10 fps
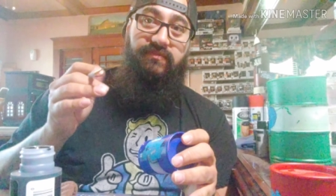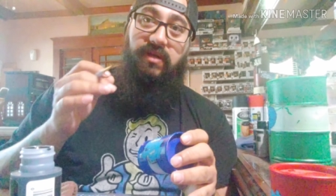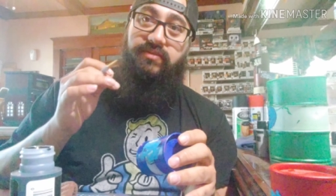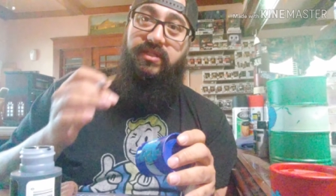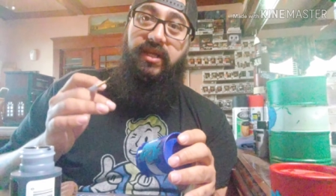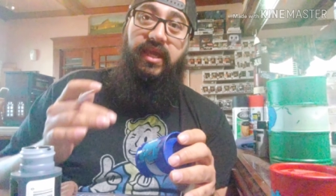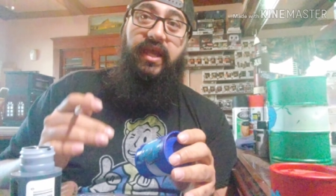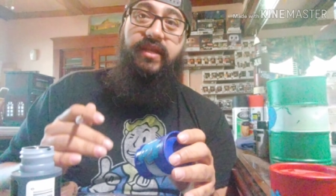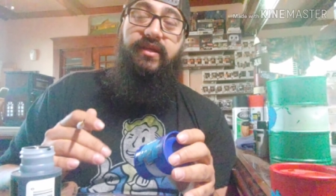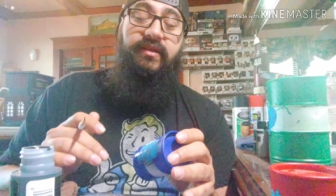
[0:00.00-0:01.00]
I'm
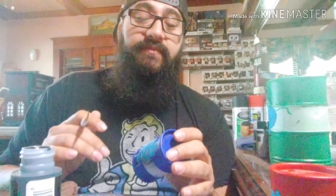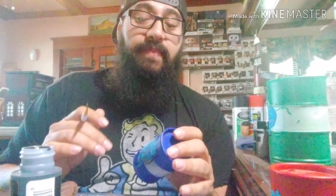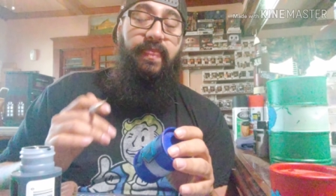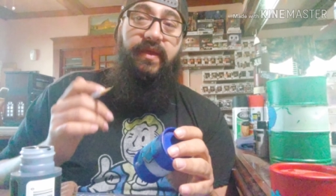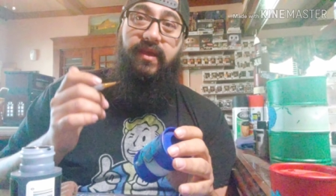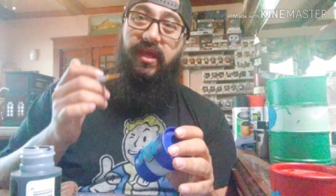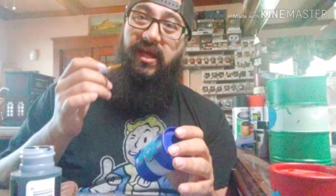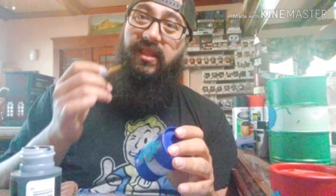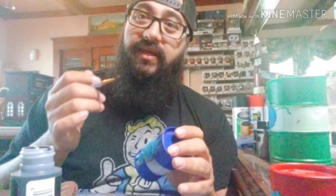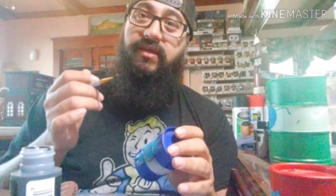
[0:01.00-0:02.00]
steady-handed, and I
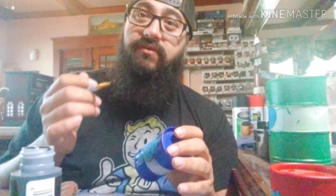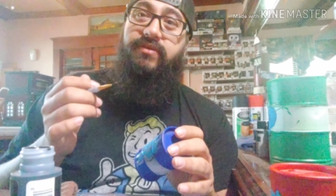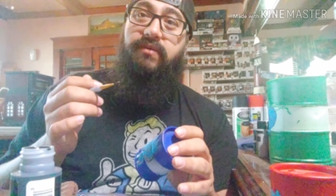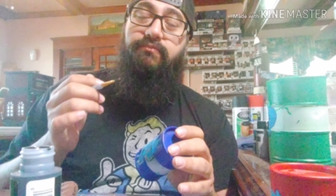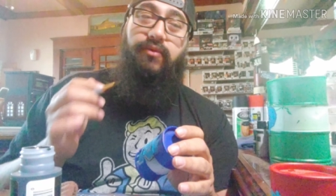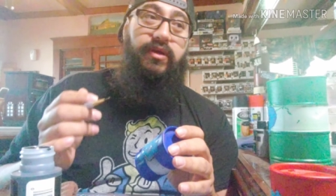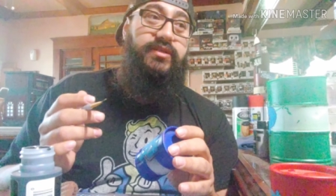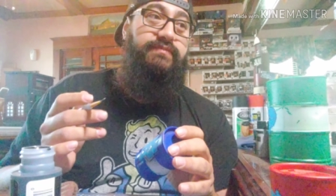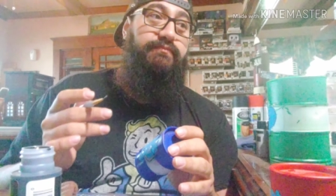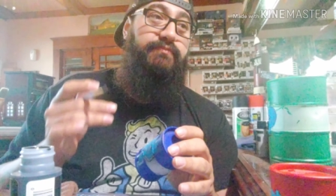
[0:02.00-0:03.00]
like using a
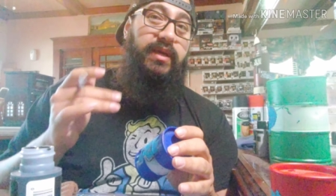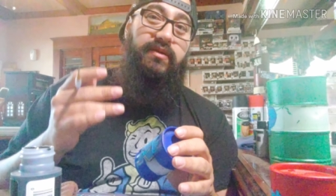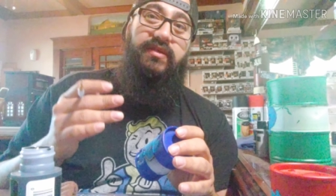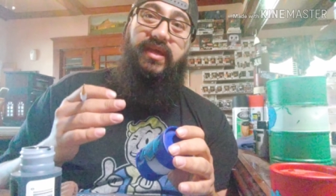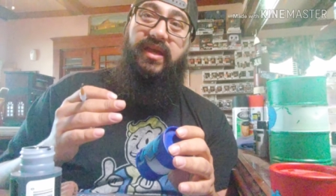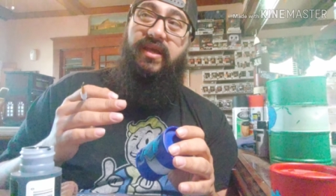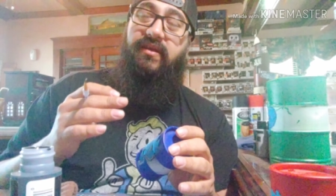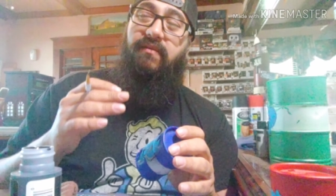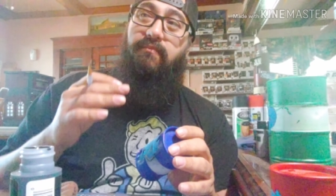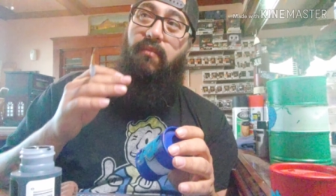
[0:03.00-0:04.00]
brush better than
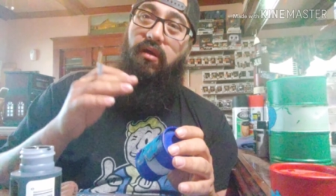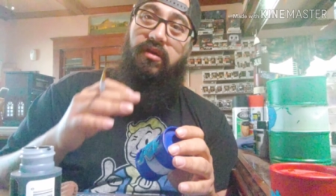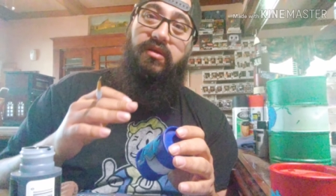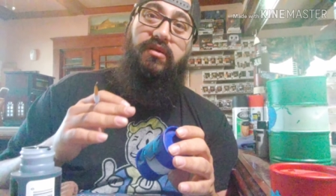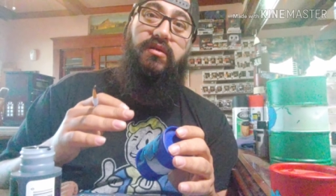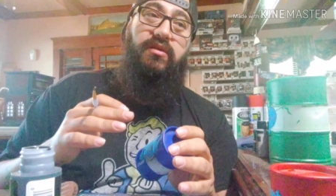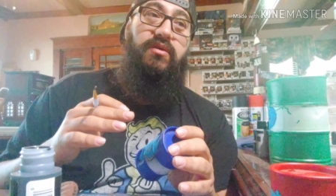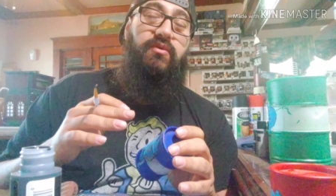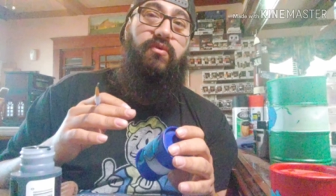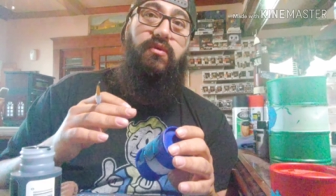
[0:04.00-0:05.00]
a marker
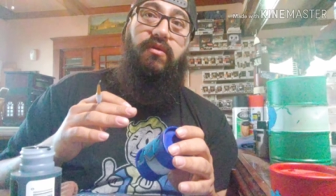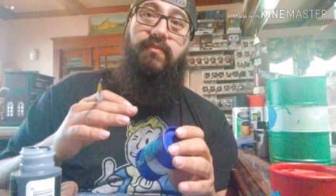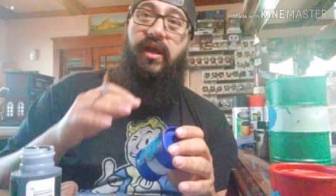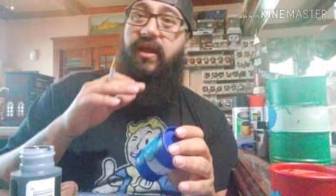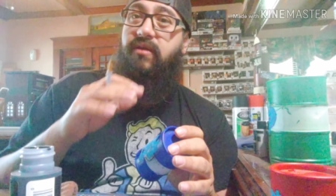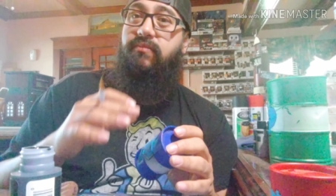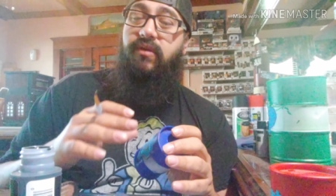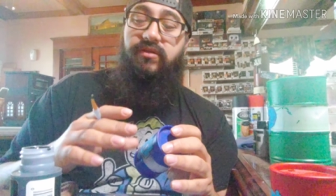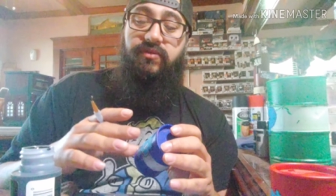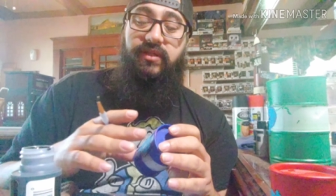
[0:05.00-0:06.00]
or my
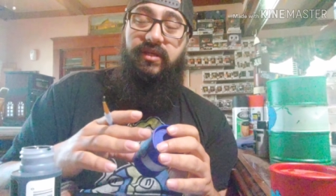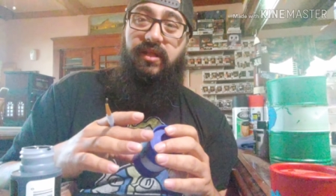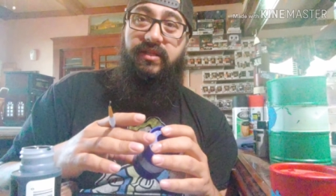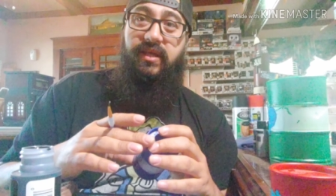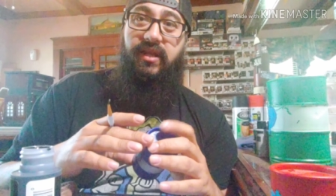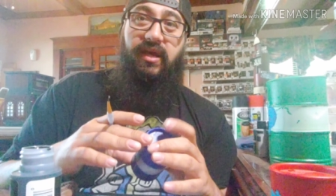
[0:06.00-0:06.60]
airbrush or anything like that.